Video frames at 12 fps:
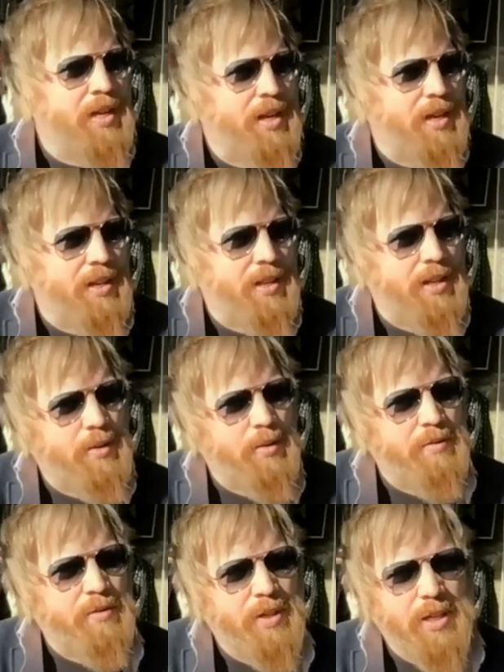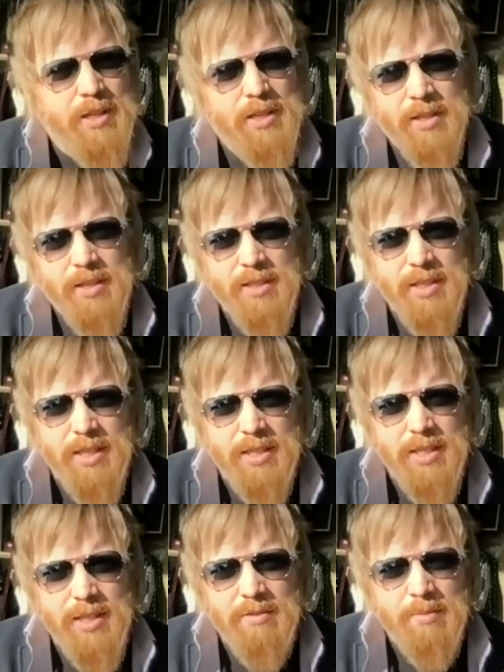that you often hear in
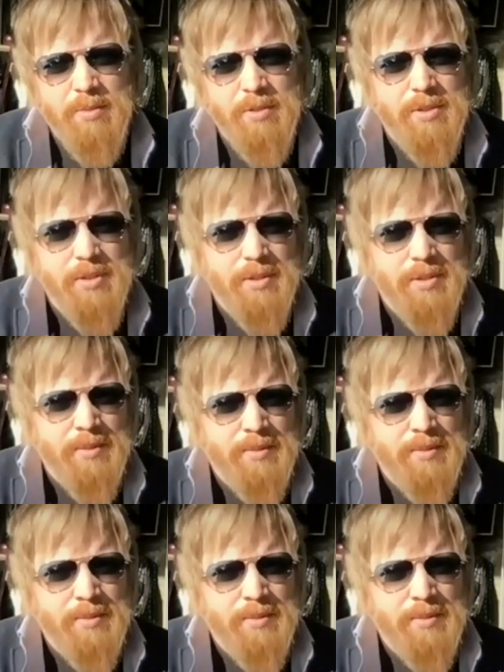psychedelic reports.